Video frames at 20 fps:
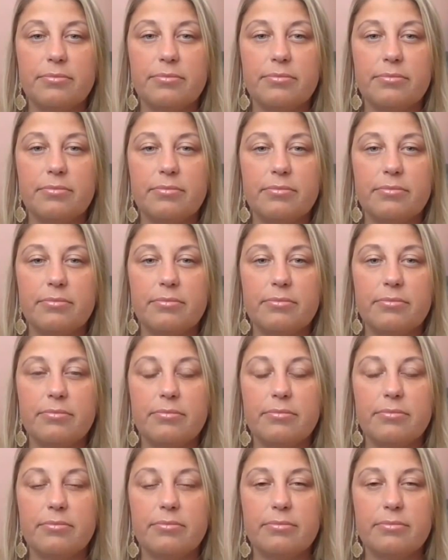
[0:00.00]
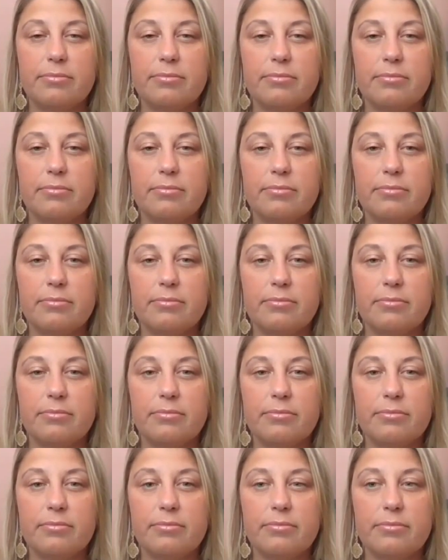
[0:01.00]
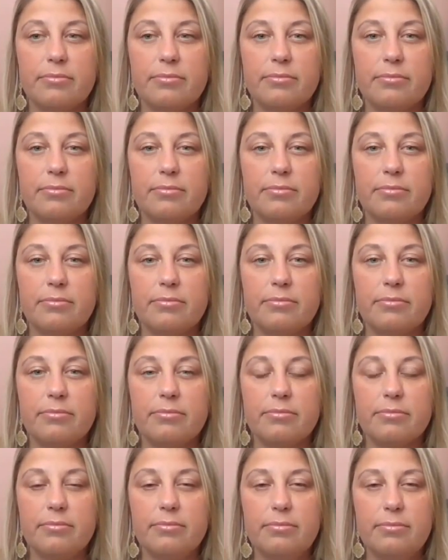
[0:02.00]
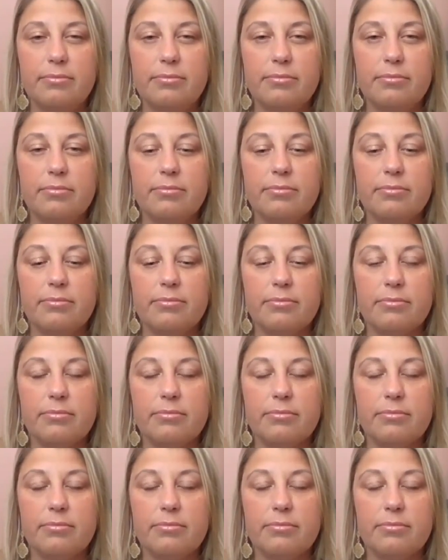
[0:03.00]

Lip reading: (silent)